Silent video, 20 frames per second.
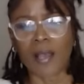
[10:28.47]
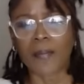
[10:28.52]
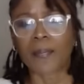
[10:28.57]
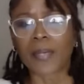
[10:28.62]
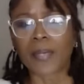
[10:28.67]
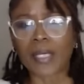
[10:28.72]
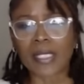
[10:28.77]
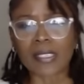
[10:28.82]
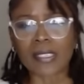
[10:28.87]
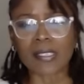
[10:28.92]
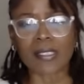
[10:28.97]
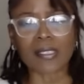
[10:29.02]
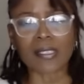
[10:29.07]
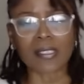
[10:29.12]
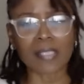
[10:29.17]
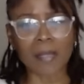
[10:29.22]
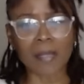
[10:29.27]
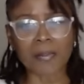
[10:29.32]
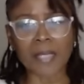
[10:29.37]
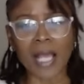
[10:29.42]
Because
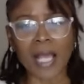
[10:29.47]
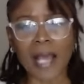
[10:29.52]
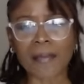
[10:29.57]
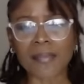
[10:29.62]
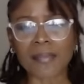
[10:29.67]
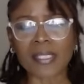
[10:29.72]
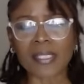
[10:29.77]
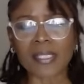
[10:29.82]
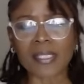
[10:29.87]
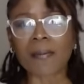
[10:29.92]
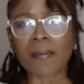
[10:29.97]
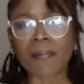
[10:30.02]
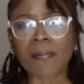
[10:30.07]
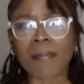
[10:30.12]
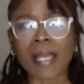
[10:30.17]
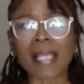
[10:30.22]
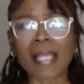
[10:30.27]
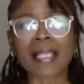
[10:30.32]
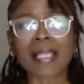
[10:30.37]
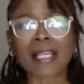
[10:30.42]
sometimes it
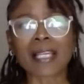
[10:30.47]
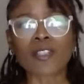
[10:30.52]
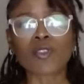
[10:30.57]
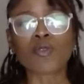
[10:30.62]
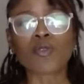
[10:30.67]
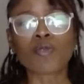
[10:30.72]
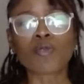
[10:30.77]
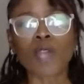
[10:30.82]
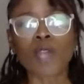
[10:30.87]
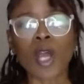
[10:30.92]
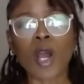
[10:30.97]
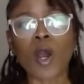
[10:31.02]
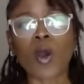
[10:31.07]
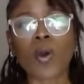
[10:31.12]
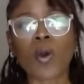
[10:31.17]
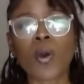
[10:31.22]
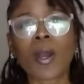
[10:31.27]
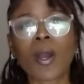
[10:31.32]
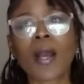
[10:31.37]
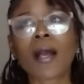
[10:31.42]
may let you
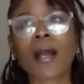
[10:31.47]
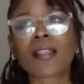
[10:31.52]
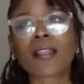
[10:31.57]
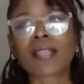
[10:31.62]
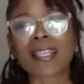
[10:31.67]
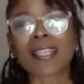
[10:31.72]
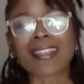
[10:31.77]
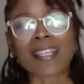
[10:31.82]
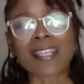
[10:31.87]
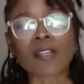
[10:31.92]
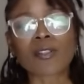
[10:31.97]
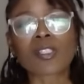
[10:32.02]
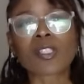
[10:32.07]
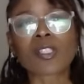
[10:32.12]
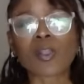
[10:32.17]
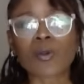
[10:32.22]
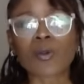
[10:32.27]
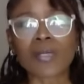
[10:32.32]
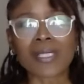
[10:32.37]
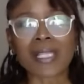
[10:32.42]
know that they're
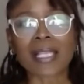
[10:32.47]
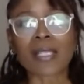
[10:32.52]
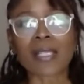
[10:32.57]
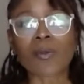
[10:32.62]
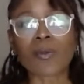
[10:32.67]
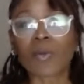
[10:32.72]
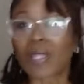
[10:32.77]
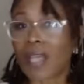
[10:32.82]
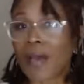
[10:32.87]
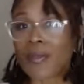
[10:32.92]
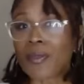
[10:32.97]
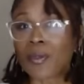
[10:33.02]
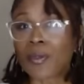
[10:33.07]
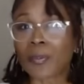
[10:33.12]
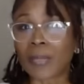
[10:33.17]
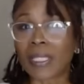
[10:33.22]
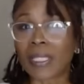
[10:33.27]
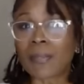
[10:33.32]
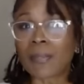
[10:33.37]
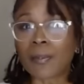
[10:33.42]
associated with other
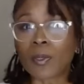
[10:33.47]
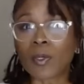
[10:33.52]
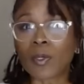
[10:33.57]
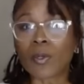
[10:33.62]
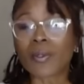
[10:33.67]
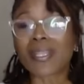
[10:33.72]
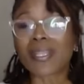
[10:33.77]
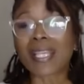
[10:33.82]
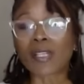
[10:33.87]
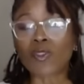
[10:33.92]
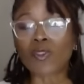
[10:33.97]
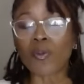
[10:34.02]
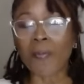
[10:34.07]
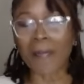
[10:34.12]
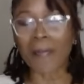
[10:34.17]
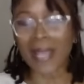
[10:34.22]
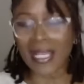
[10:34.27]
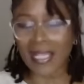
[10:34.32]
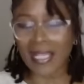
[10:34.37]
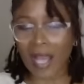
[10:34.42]
people that you
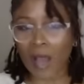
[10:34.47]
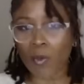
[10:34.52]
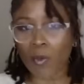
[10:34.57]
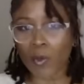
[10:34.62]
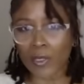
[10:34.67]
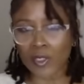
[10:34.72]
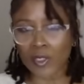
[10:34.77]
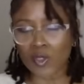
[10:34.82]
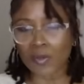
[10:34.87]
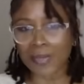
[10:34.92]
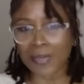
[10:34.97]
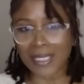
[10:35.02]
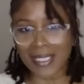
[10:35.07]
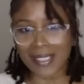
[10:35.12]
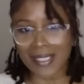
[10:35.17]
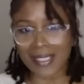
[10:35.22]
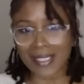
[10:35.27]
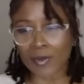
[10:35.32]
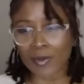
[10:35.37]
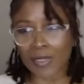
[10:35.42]
may not want to be
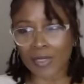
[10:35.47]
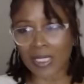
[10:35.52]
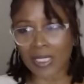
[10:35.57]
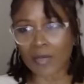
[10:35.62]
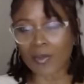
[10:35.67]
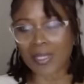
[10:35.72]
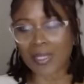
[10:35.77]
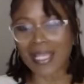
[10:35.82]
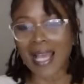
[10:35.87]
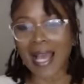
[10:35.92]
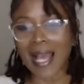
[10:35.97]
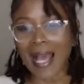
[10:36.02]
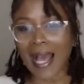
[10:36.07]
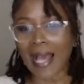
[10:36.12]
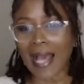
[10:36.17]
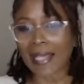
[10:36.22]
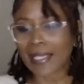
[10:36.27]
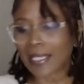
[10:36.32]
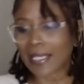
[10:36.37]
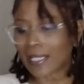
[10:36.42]
associated with.
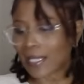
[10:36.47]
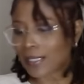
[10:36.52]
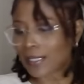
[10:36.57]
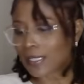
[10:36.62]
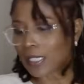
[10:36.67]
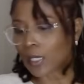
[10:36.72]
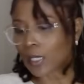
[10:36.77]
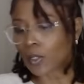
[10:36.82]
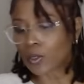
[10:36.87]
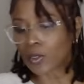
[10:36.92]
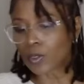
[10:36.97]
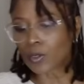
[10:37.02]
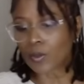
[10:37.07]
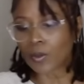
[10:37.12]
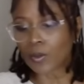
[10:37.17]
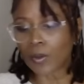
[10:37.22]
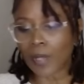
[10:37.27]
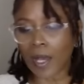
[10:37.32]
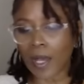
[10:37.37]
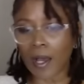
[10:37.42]
I cannot tell
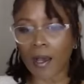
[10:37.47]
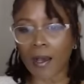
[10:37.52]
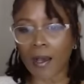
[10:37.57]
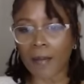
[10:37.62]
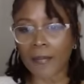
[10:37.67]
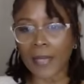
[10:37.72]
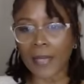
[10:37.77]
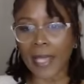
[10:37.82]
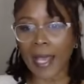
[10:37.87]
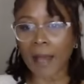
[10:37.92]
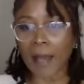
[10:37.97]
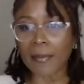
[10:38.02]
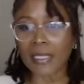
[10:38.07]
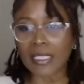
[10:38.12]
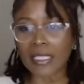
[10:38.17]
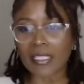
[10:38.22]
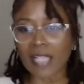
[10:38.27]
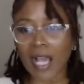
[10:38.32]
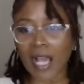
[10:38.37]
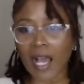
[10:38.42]
you how
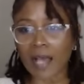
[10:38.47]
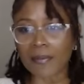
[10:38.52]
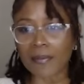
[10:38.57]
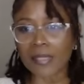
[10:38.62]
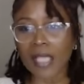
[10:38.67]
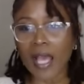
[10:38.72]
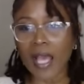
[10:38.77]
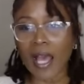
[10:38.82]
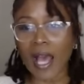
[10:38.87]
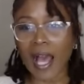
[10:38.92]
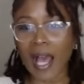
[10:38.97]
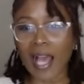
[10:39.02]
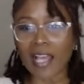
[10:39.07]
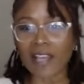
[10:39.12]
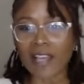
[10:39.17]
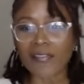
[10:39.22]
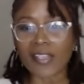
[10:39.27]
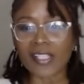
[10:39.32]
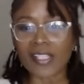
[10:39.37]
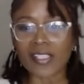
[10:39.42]
many times I
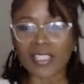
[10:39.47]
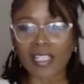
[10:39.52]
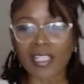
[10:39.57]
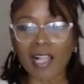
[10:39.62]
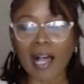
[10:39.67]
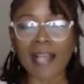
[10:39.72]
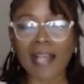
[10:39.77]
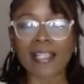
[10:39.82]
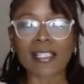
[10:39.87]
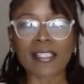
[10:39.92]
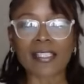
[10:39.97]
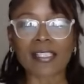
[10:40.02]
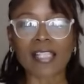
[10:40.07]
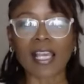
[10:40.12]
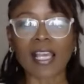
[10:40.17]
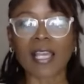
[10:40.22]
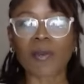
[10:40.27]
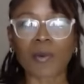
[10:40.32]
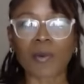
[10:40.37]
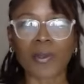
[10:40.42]
have had clients
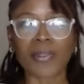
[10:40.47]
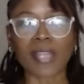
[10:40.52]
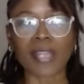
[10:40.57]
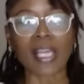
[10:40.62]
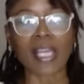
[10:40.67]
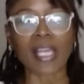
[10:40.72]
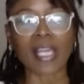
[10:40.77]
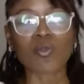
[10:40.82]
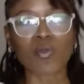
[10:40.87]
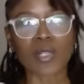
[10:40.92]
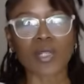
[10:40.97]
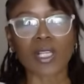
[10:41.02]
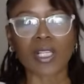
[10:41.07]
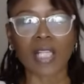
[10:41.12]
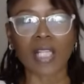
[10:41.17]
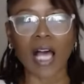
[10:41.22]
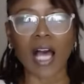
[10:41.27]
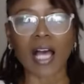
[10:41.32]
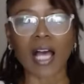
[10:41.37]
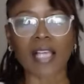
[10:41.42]
say, well, they didn't
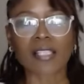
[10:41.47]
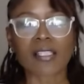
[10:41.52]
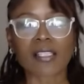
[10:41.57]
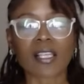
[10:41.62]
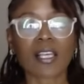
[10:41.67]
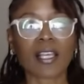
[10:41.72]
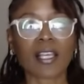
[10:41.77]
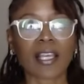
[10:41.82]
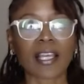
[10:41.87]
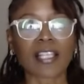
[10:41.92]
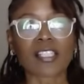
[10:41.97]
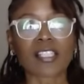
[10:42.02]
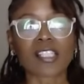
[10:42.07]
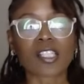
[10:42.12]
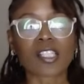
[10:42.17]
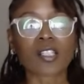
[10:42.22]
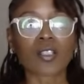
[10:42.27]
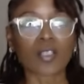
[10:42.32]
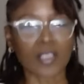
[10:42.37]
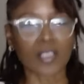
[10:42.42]
realize
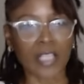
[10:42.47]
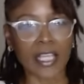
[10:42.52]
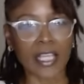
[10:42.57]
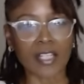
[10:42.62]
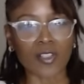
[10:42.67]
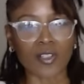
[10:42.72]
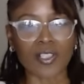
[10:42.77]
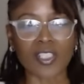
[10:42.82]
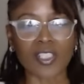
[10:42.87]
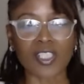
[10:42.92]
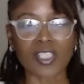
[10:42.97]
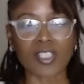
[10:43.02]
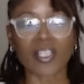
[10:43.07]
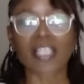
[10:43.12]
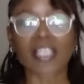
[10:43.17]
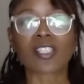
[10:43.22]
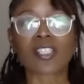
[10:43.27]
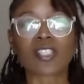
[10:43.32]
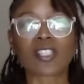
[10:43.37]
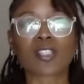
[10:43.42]
until later, until they
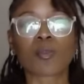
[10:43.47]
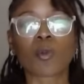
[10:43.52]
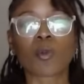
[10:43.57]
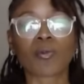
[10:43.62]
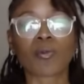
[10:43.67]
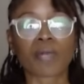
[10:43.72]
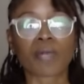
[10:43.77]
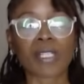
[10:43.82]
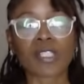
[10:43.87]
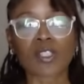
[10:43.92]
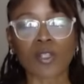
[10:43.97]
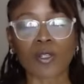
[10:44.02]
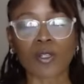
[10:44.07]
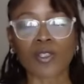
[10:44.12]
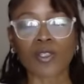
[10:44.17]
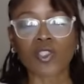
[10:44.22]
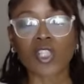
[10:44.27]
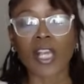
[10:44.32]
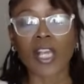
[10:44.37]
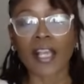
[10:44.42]
did some more
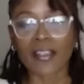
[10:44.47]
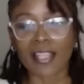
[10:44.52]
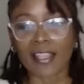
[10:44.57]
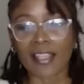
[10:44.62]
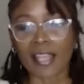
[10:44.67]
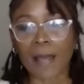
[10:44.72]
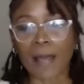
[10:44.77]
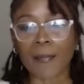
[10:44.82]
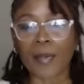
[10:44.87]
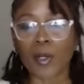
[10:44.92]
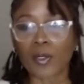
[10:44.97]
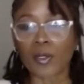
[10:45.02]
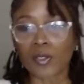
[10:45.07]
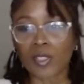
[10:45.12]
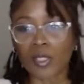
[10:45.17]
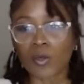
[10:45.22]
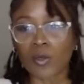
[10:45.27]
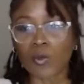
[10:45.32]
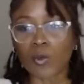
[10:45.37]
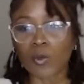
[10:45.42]
research, that that
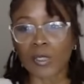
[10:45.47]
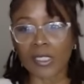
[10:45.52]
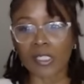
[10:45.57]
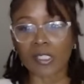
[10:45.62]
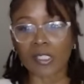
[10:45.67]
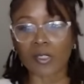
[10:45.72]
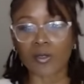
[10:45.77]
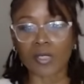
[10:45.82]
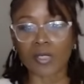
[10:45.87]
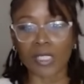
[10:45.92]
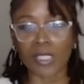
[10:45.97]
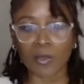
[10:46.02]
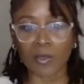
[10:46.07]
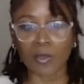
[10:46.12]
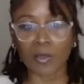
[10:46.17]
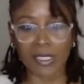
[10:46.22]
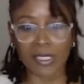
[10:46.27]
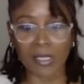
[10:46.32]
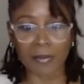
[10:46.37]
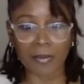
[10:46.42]
person was associated
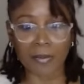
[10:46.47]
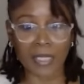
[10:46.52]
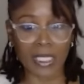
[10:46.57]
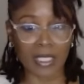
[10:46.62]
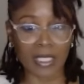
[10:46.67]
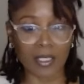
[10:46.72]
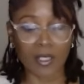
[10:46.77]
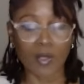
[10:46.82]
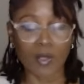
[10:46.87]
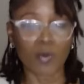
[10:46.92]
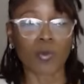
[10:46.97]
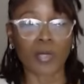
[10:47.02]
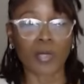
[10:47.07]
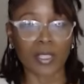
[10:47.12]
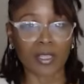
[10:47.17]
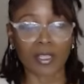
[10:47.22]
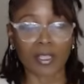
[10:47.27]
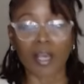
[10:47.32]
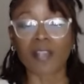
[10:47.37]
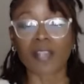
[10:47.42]
with something, with
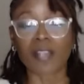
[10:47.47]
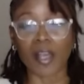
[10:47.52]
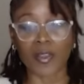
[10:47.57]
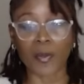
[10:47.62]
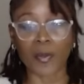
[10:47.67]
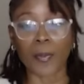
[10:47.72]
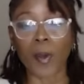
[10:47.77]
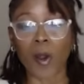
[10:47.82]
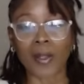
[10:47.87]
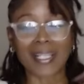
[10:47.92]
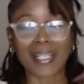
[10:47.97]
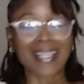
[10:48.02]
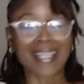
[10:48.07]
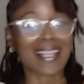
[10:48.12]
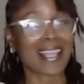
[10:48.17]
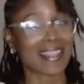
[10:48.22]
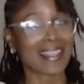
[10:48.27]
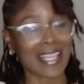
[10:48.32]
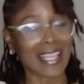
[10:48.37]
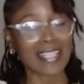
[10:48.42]
another party
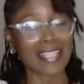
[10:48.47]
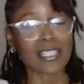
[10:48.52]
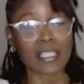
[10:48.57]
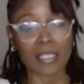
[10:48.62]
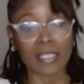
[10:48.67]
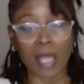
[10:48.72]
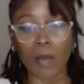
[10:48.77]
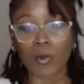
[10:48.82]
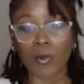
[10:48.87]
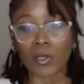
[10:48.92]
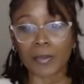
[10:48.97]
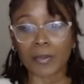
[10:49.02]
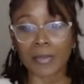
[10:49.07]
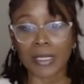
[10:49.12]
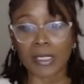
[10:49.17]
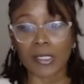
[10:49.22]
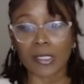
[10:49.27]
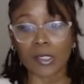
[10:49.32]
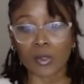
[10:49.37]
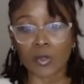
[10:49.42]
that they did not want to be
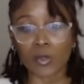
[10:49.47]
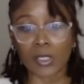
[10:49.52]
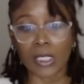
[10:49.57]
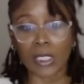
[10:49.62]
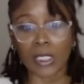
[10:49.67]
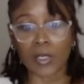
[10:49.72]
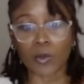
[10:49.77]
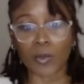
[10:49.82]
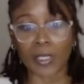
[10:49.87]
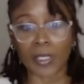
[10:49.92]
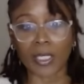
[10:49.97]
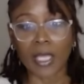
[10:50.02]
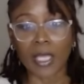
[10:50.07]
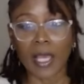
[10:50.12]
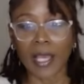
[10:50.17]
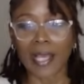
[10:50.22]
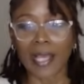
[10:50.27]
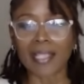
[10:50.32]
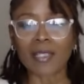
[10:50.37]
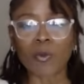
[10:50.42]
associated with.
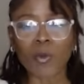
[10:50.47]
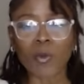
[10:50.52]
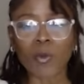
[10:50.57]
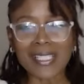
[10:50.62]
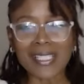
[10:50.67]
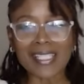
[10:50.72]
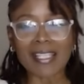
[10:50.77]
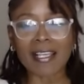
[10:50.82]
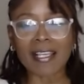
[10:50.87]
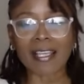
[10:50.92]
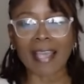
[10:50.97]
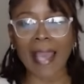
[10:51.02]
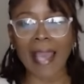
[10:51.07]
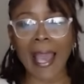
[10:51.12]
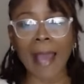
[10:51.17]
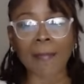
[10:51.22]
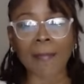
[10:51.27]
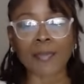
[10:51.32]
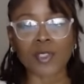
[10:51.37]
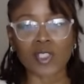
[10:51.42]
And then what's the
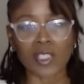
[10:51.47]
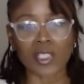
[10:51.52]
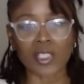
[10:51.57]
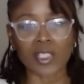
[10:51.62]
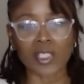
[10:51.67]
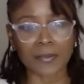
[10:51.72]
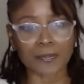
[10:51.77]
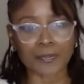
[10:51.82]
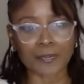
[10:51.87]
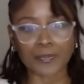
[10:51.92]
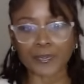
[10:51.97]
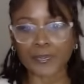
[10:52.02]
caption?